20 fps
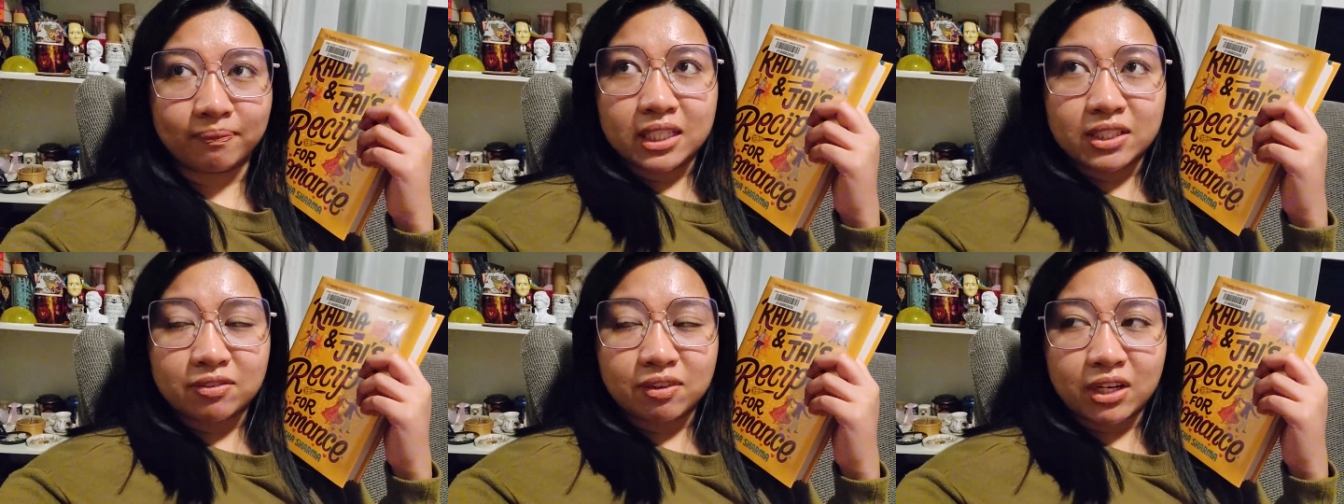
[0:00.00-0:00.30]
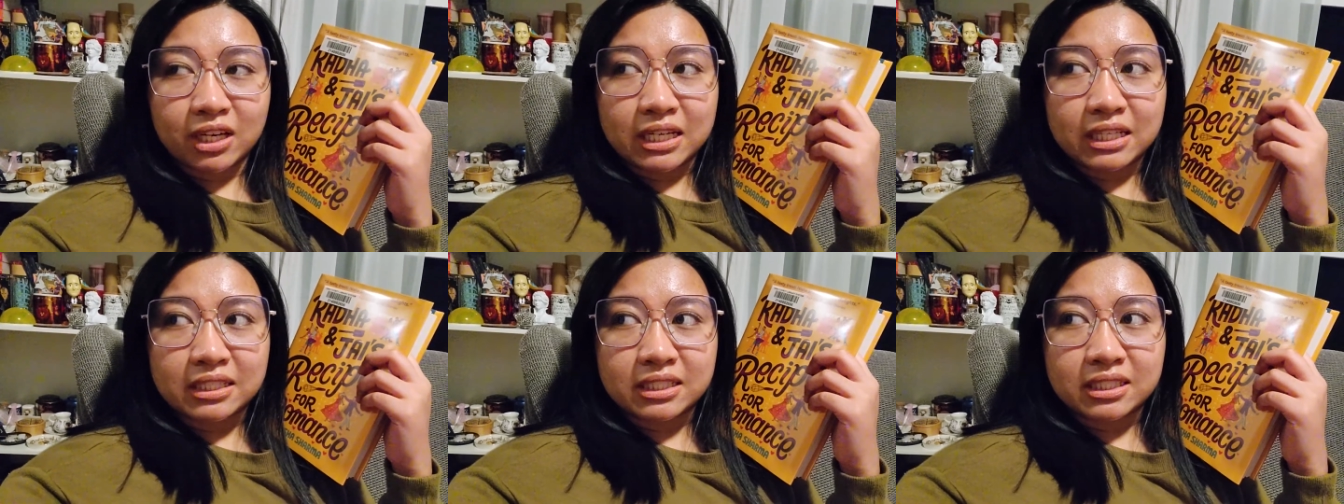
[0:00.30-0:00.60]
It's
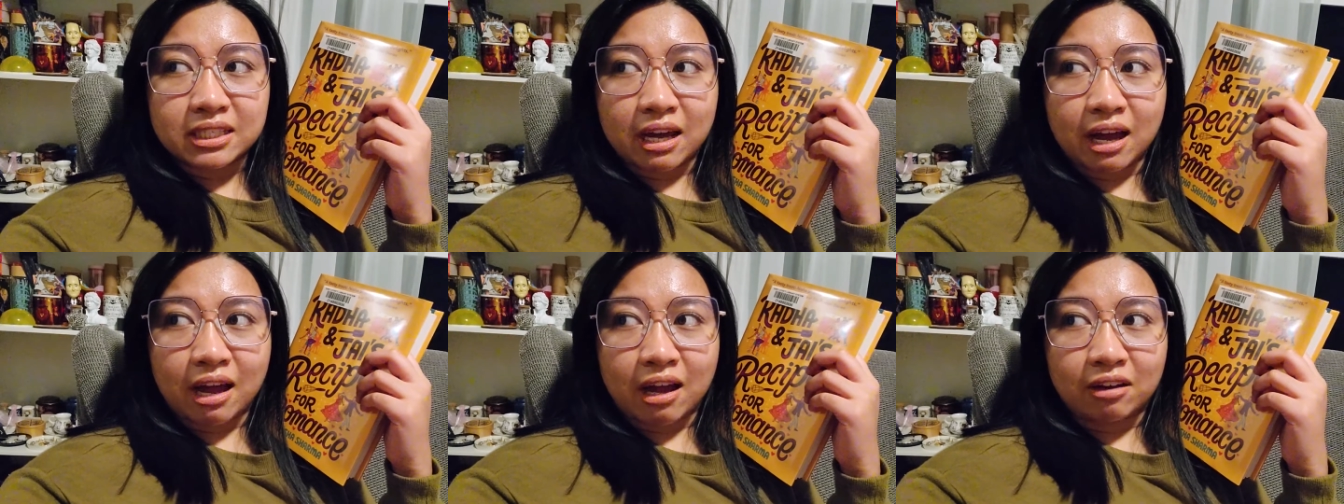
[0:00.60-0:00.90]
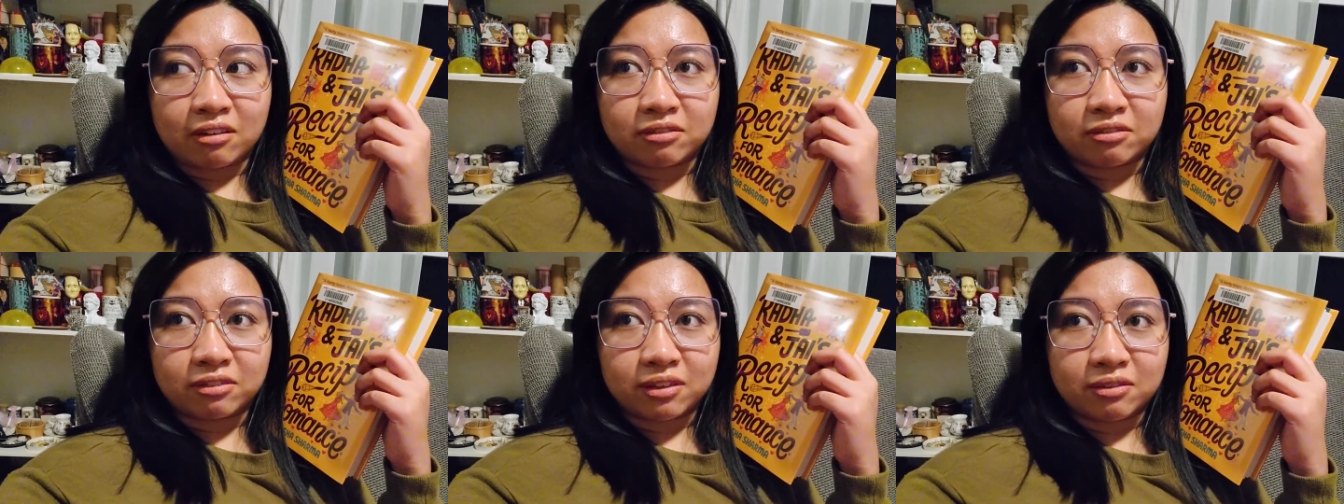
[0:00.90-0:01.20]
very easy to
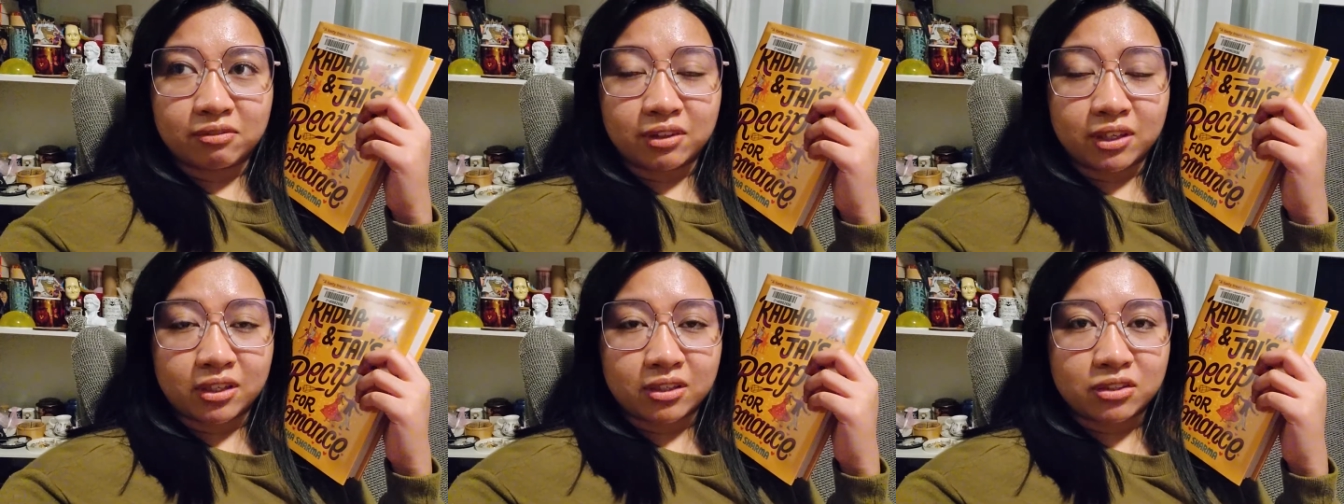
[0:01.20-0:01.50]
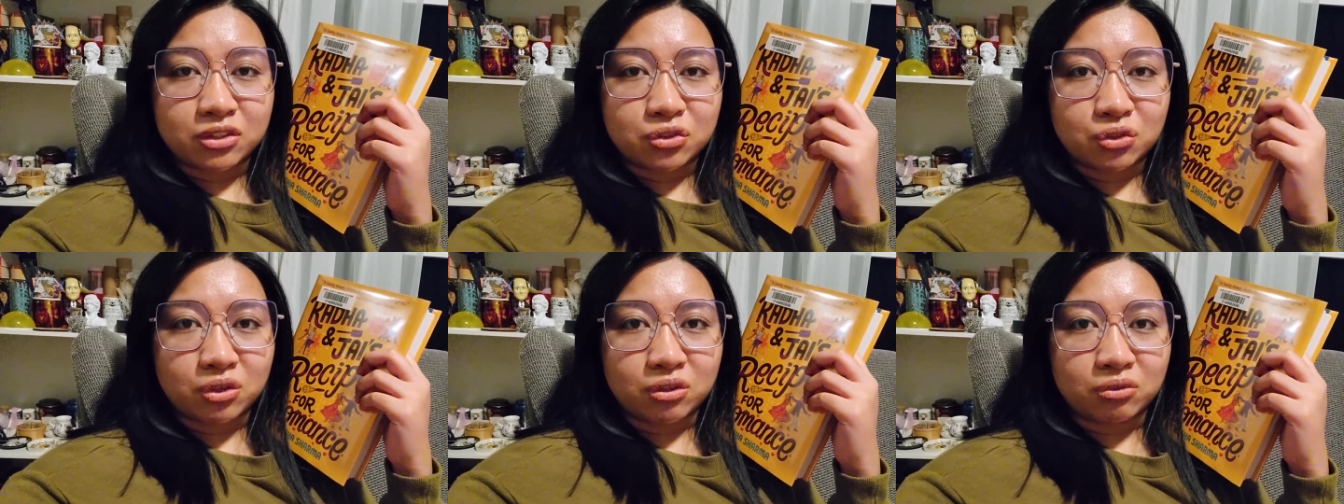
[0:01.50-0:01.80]
have a very
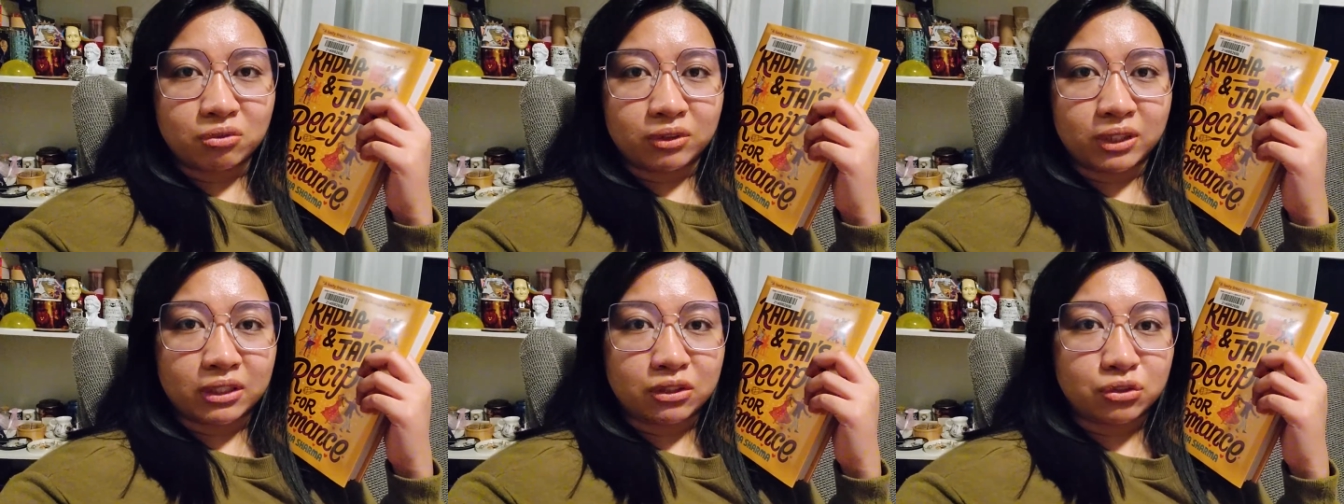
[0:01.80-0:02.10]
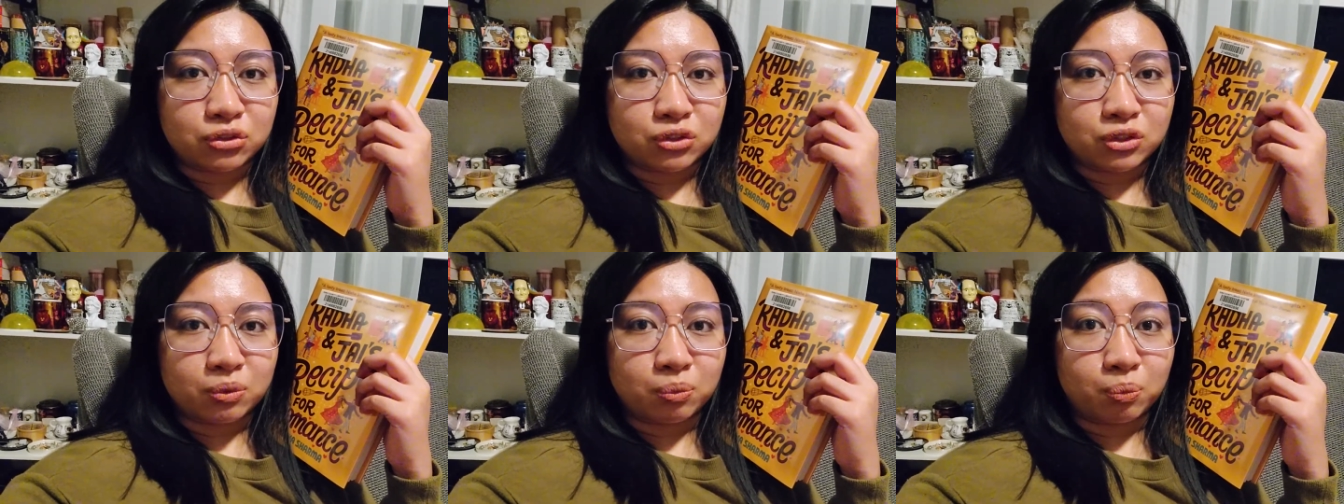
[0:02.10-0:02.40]
strained
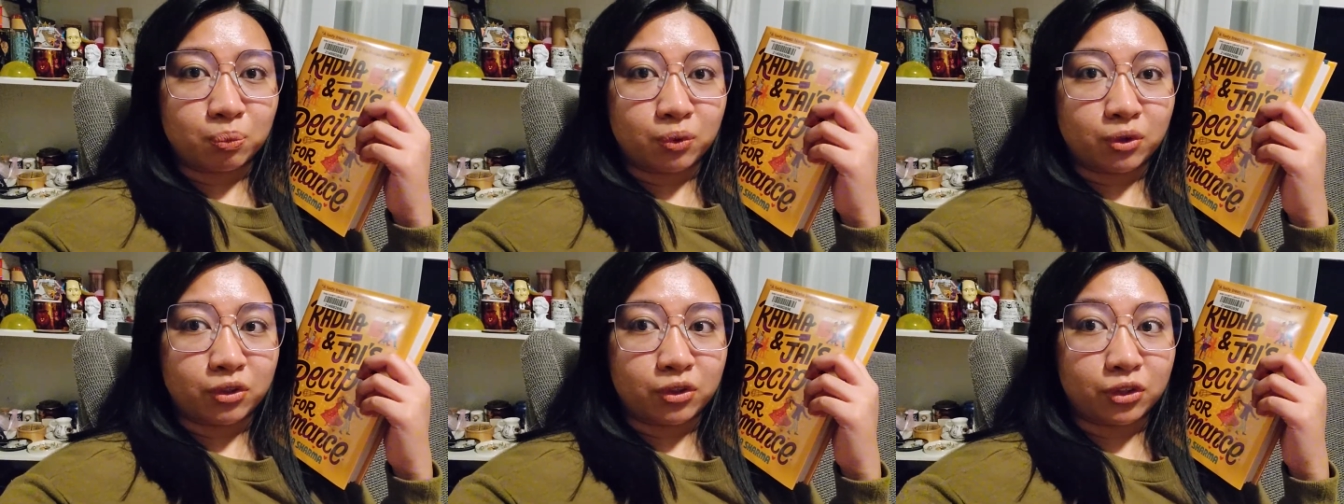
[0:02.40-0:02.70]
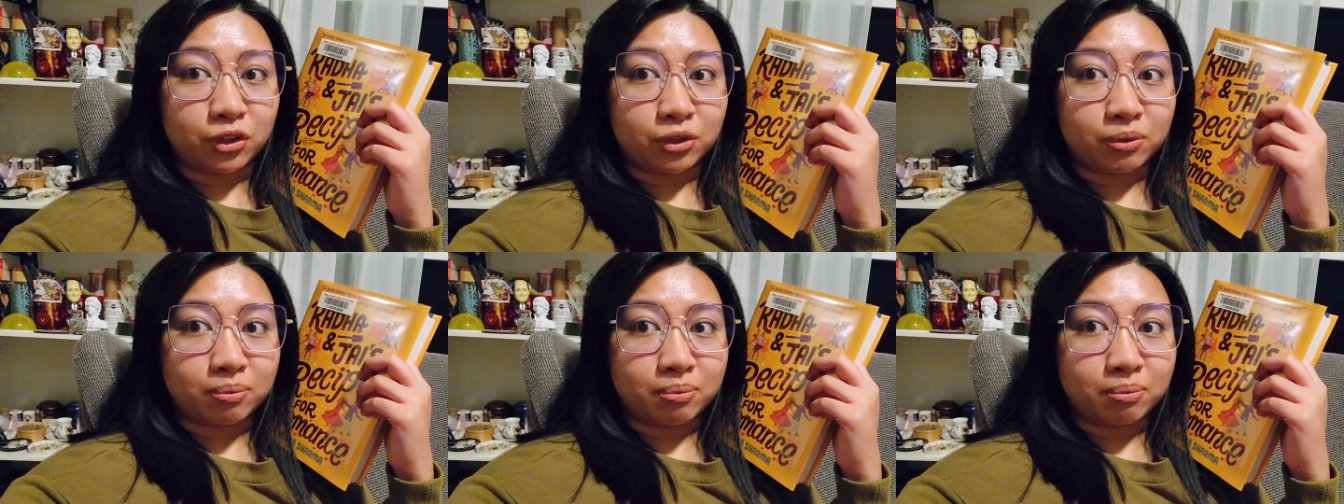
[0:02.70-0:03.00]
relationship with
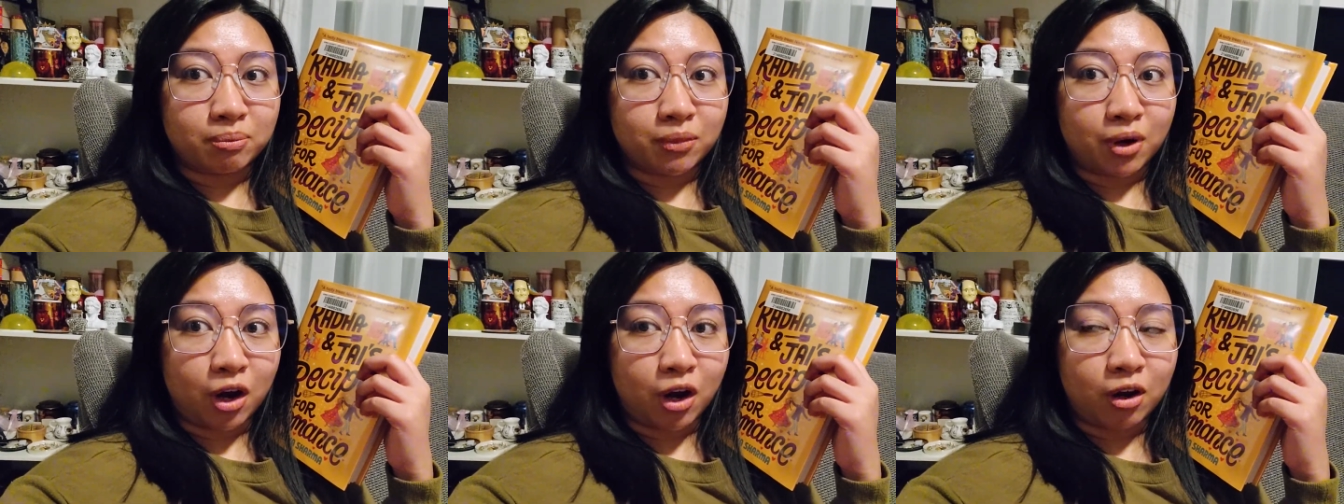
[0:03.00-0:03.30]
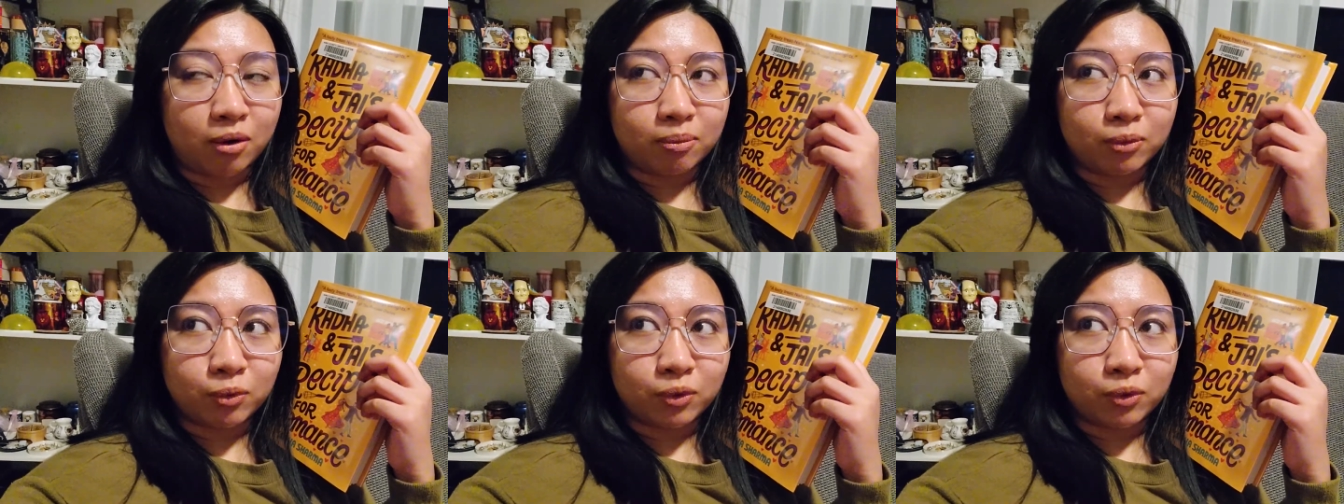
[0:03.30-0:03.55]
her mom,